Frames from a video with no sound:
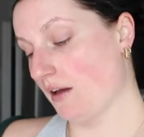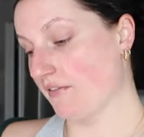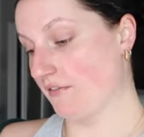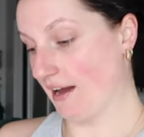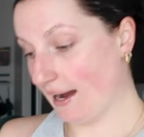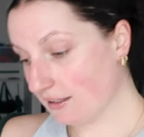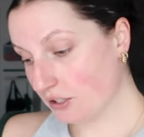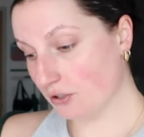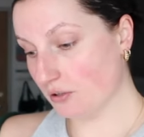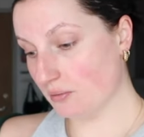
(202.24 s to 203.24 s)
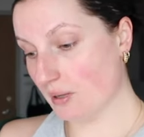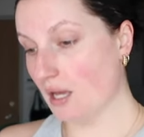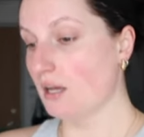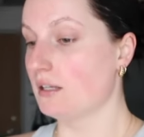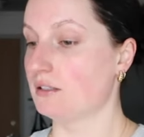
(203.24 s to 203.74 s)
vacuum,
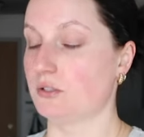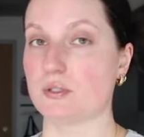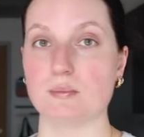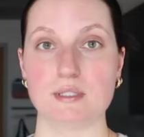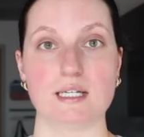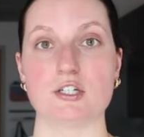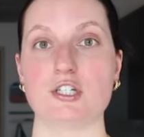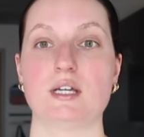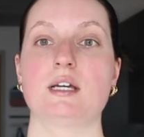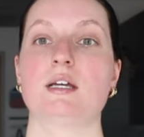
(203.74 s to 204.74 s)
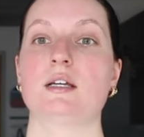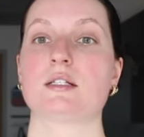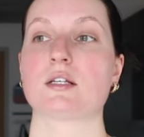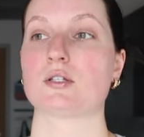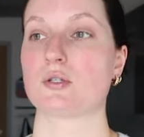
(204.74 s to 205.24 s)
do some
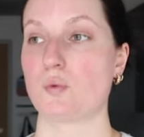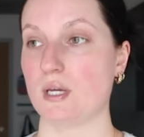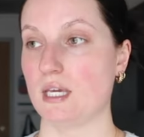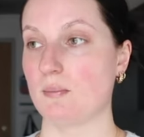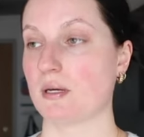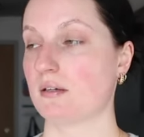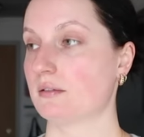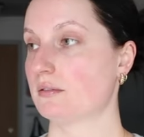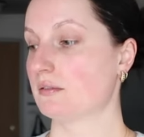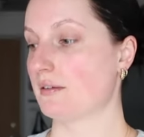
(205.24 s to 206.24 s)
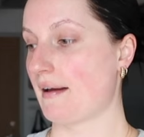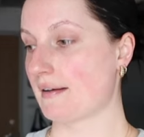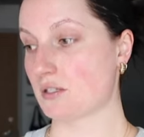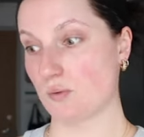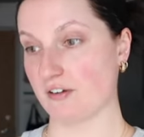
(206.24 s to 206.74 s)
dishes, sweep, uh,
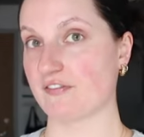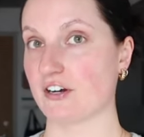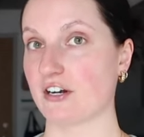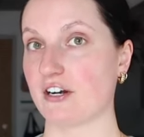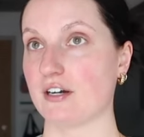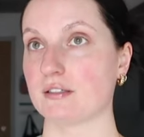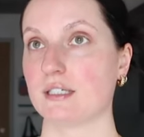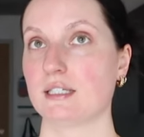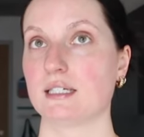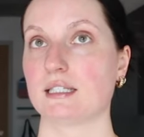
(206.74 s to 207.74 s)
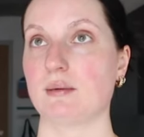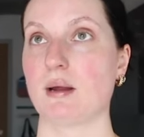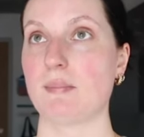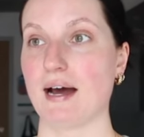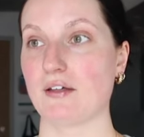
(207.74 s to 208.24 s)
Swiffer, clean
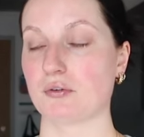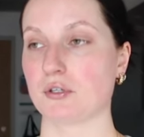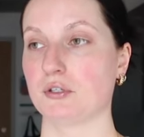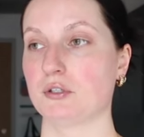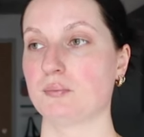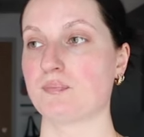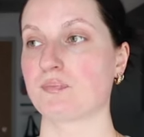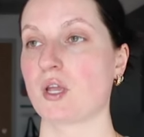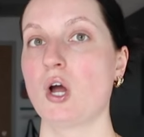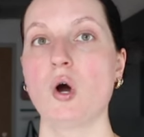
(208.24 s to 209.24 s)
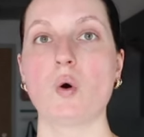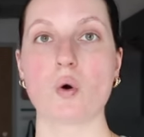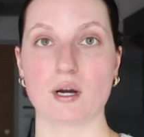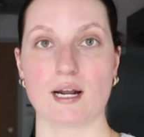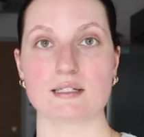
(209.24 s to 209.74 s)
my bathroom
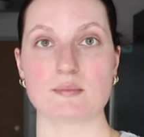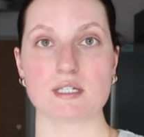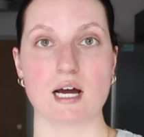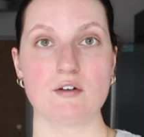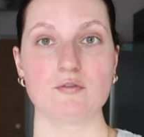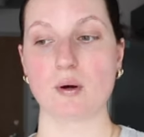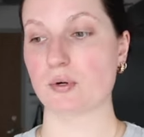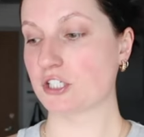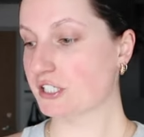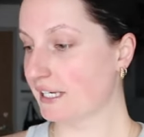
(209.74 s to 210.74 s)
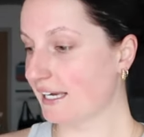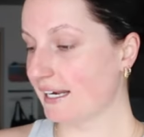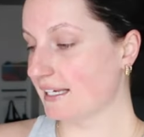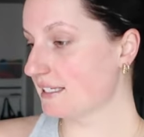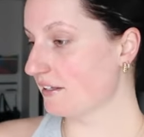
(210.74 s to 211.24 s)
organize some stuff, but we're just gonna
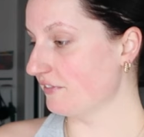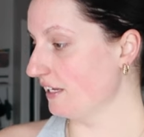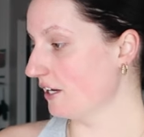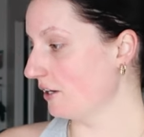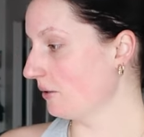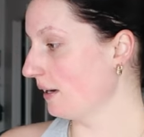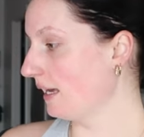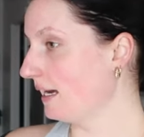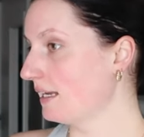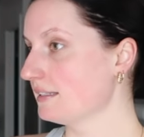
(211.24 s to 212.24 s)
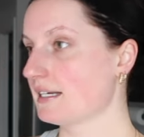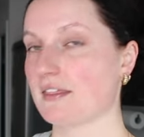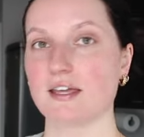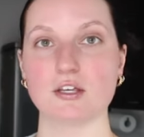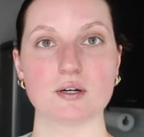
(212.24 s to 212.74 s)
get into the video. And
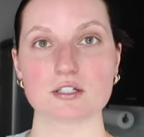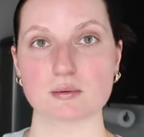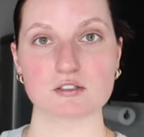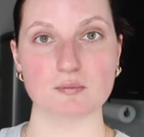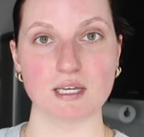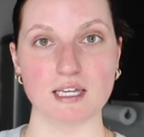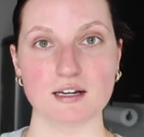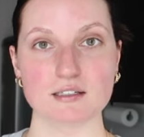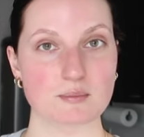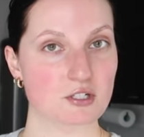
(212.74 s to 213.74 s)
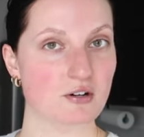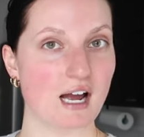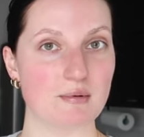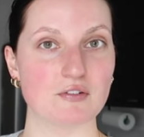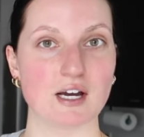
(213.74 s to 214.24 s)
thank you guys so much for being here.
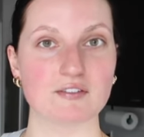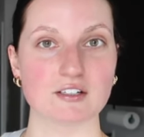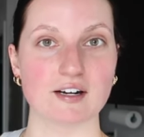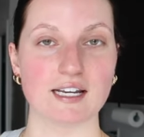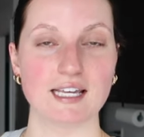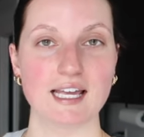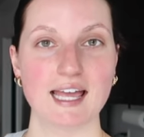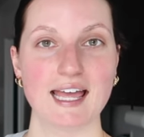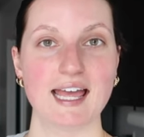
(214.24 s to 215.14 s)
Subscribe if you haven't already.